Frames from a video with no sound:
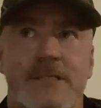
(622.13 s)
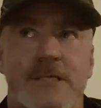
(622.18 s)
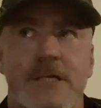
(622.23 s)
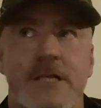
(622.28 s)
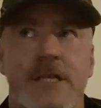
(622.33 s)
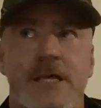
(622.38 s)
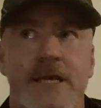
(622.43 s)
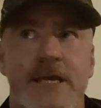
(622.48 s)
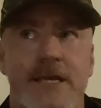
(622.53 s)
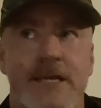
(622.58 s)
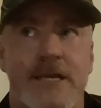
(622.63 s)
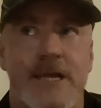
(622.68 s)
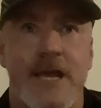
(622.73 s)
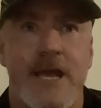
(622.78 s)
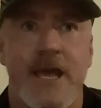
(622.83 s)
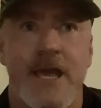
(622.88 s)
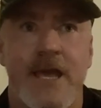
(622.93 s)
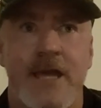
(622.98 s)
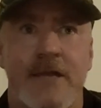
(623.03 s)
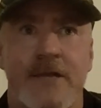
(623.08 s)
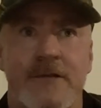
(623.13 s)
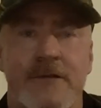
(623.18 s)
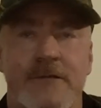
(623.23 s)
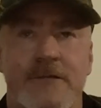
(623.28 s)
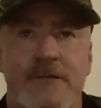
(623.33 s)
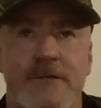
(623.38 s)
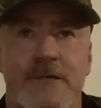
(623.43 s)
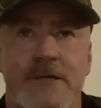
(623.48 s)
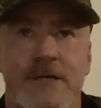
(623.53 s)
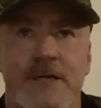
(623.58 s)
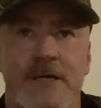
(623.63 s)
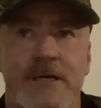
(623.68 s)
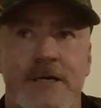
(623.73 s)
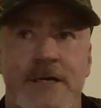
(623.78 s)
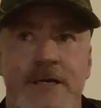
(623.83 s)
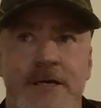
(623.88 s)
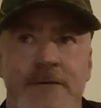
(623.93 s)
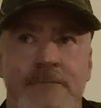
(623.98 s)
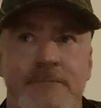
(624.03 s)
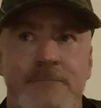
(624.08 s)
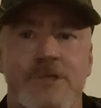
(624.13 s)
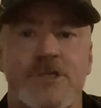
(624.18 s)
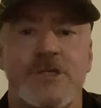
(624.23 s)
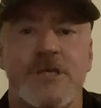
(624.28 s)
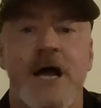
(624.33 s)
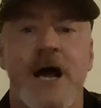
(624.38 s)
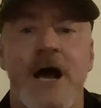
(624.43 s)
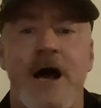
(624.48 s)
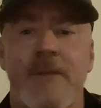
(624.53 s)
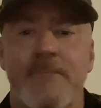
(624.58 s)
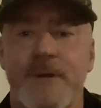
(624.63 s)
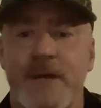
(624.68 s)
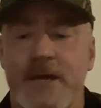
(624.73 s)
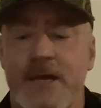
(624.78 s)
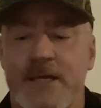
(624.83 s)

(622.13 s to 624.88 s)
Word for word: clean and sharp